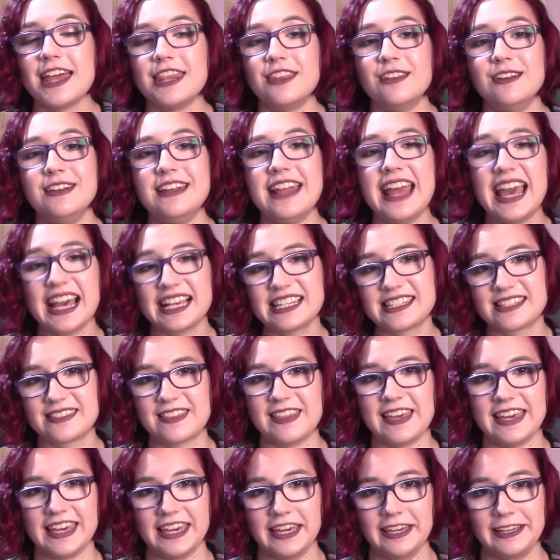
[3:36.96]
The next
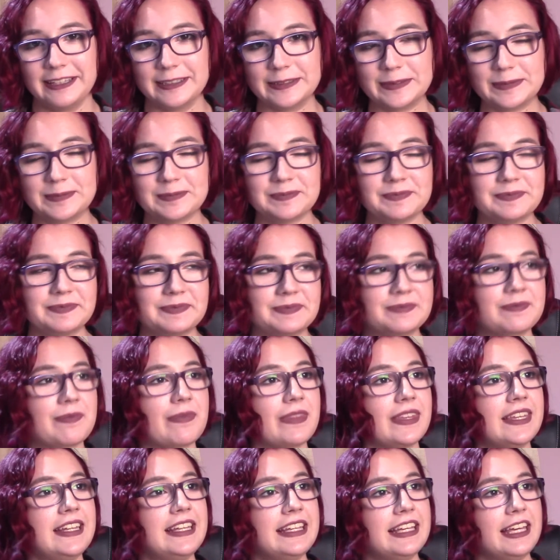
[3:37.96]
thing,
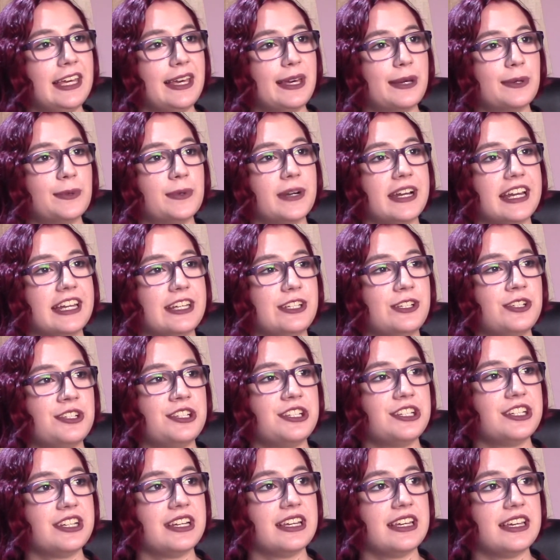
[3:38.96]

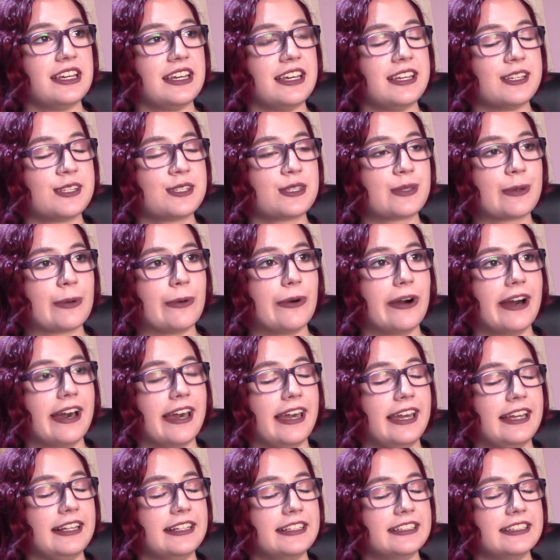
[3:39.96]
which is
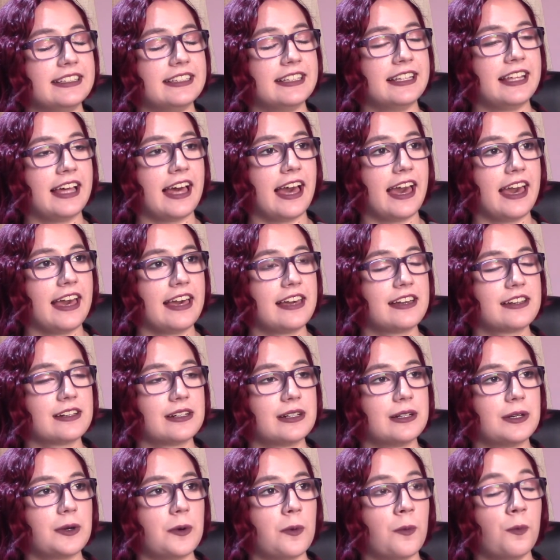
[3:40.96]
quite like,
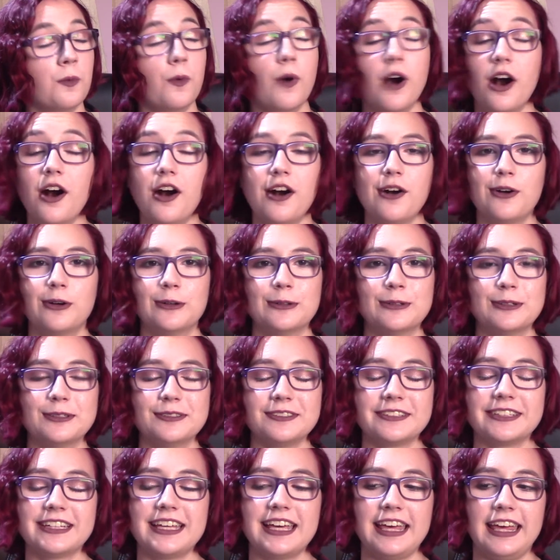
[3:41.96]
whoa,
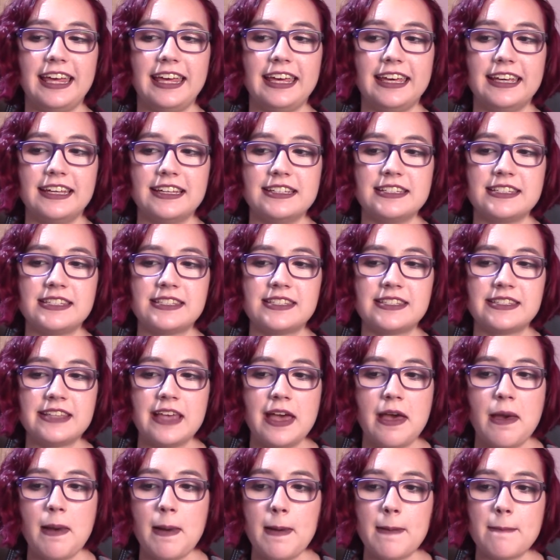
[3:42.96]
is
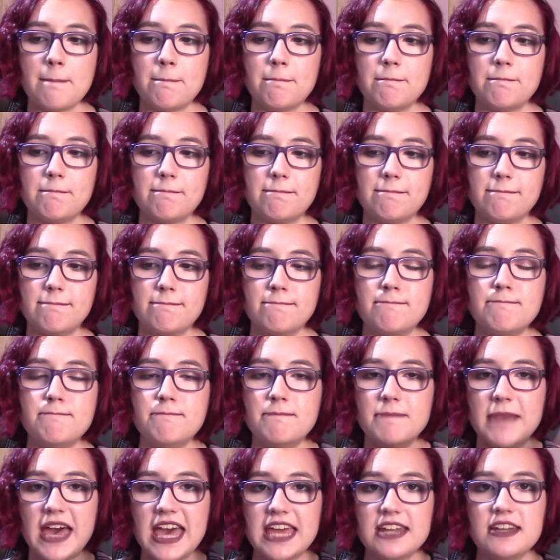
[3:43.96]

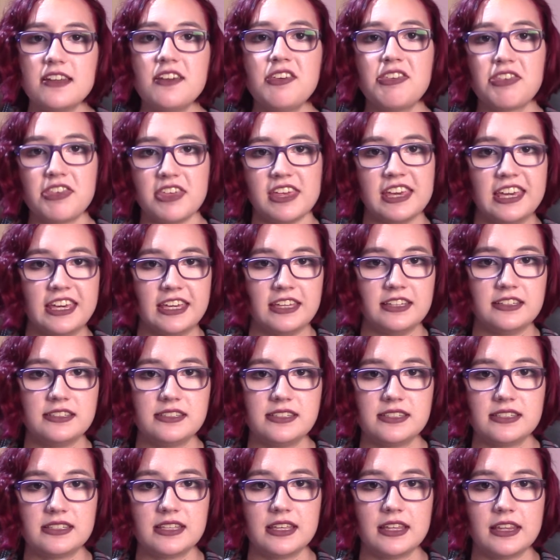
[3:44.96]
men
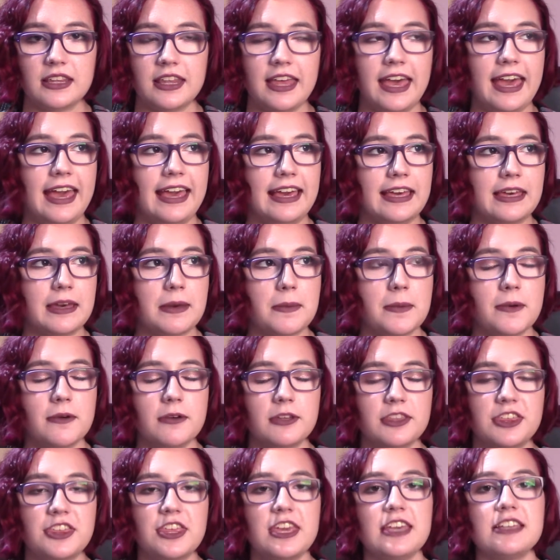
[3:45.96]
things, like
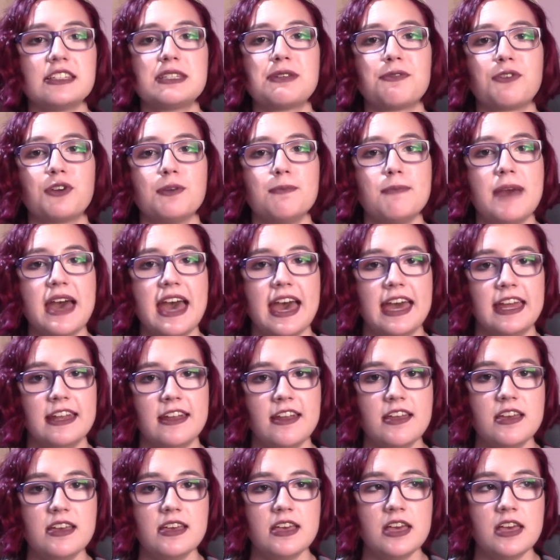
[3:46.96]
things for men,